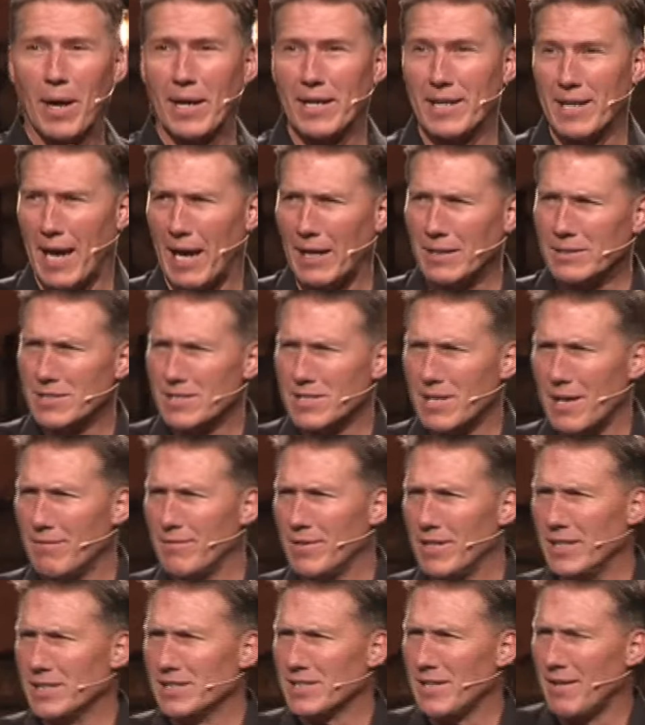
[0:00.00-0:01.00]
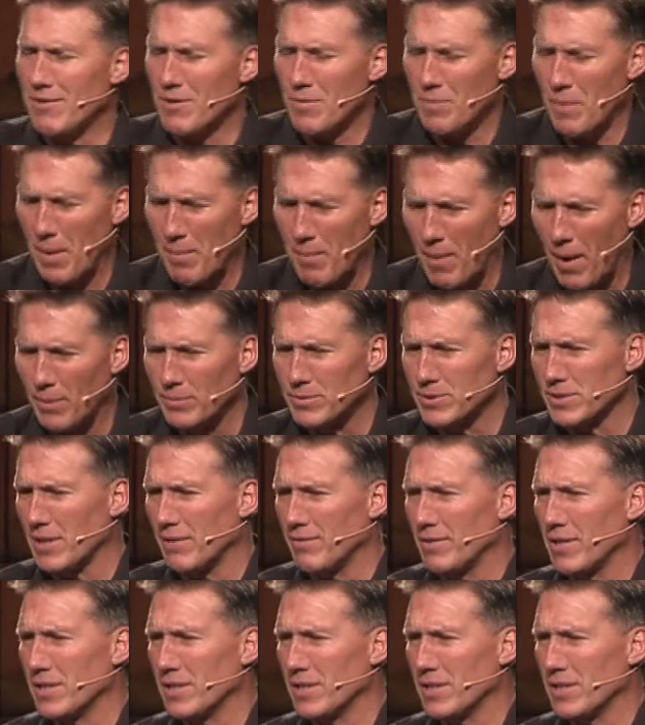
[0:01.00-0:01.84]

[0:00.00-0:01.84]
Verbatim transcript: My dad's 77, my mom's